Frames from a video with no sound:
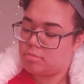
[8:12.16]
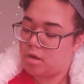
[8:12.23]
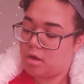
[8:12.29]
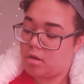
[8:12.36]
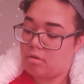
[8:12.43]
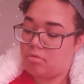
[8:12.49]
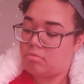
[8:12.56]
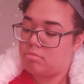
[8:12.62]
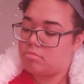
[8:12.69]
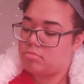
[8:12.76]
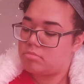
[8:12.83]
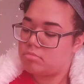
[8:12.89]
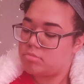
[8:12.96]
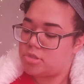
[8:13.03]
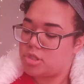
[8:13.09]
Oh,
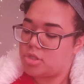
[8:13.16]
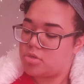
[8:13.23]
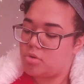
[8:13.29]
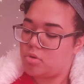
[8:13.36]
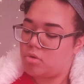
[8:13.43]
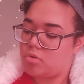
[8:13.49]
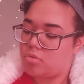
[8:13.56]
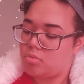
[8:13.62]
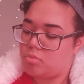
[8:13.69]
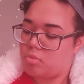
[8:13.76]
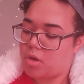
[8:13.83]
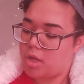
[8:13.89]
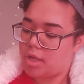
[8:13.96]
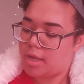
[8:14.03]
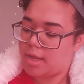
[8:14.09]
she told
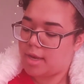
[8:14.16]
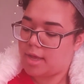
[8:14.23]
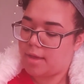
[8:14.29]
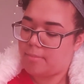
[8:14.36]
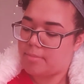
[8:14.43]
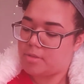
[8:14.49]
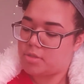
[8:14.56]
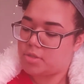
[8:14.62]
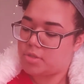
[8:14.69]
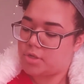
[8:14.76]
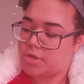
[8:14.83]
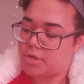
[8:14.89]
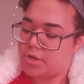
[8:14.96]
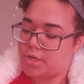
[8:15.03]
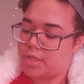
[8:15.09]
what had happened to
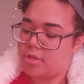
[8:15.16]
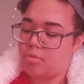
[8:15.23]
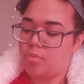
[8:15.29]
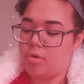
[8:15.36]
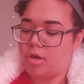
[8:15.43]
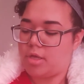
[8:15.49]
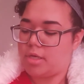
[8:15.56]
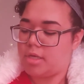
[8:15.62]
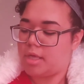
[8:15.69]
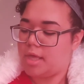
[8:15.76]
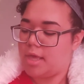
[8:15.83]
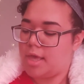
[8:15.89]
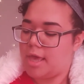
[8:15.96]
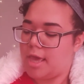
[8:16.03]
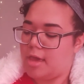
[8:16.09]
her in the wood,
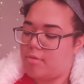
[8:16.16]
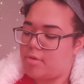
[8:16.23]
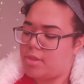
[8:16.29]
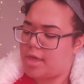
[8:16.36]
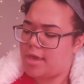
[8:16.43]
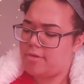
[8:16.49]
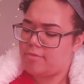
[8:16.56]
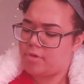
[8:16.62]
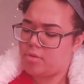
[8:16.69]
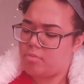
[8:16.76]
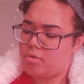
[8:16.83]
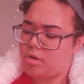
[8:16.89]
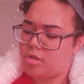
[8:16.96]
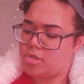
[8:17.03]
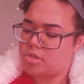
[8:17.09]
and with every
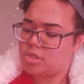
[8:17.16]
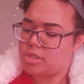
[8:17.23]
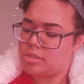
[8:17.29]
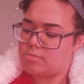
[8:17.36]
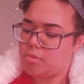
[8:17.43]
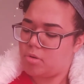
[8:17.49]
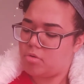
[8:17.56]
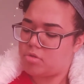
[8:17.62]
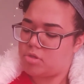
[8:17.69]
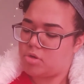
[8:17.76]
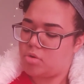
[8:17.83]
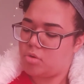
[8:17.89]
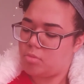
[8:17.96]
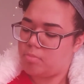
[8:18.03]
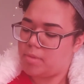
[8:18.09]
word she spoke,
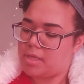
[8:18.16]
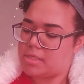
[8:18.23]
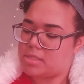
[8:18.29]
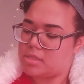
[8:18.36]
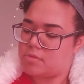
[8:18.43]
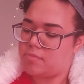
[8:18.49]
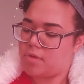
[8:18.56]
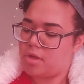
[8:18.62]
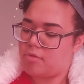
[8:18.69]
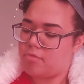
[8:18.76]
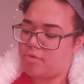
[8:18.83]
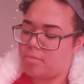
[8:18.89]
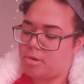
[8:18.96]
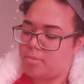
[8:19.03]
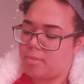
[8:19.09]
gold pieces fell
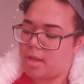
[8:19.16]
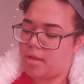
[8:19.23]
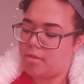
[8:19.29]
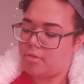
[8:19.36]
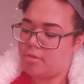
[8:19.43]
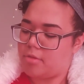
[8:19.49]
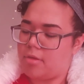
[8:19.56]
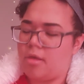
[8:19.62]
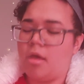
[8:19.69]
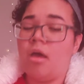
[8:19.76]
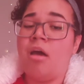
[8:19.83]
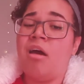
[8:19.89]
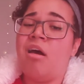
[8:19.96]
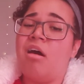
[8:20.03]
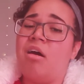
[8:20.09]
from her mouth.
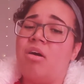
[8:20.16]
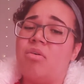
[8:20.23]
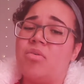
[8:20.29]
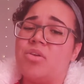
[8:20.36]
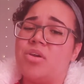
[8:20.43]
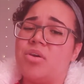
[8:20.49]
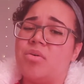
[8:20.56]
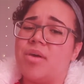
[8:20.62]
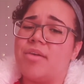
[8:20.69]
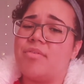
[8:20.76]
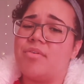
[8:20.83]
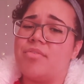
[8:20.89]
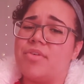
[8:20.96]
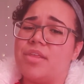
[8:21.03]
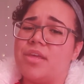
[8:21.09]
Oh no, I have
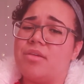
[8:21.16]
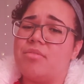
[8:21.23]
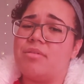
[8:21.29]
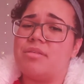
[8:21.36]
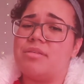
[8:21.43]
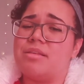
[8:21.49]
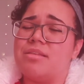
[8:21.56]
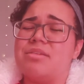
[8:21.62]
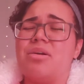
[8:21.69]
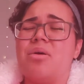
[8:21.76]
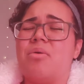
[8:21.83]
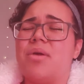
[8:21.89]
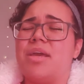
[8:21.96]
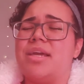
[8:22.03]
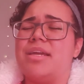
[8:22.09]
a feeling where this is
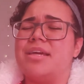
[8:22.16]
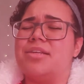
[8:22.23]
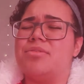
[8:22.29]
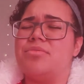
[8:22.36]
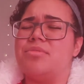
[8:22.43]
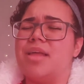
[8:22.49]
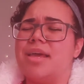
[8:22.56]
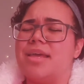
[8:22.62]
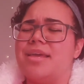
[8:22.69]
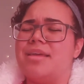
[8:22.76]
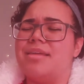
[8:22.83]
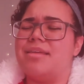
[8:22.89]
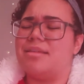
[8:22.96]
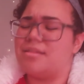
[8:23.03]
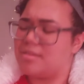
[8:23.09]
going, and I don't like
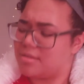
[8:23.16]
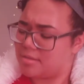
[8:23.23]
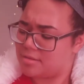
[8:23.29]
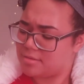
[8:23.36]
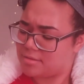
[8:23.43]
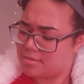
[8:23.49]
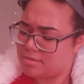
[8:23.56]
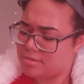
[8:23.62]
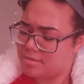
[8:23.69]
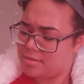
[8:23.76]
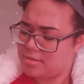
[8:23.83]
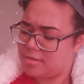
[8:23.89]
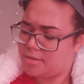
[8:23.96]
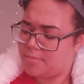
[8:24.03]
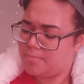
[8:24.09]
it.
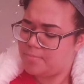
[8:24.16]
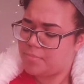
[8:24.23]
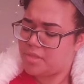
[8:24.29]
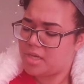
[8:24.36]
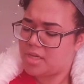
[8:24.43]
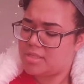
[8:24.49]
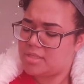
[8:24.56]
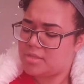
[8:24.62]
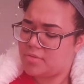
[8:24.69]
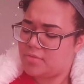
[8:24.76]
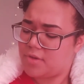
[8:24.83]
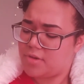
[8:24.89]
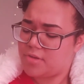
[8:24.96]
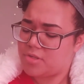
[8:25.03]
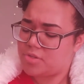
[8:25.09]
Until
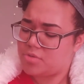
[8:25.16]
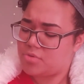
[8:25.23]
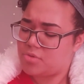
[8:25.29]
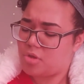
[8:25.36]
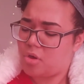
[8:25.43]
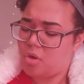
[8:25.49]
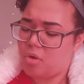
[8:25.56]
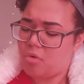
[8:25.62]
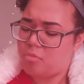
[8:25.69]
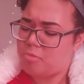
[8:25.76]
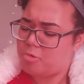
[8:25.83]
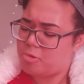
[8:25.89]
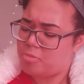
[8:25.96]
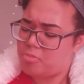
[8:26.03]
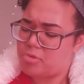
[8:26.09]
very soon the whole
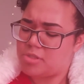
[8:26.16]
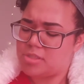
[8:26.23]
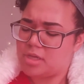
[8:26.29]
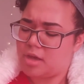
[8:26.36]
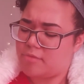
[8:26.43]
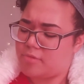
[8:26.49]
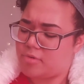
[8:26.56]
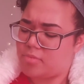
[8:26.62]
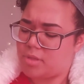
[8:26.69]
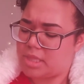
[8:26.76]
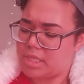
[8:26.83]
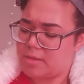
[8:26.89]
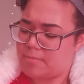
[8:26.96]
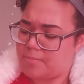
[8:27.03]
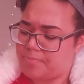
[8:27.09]
room was covered with
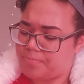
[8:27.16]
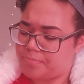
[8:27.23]
them.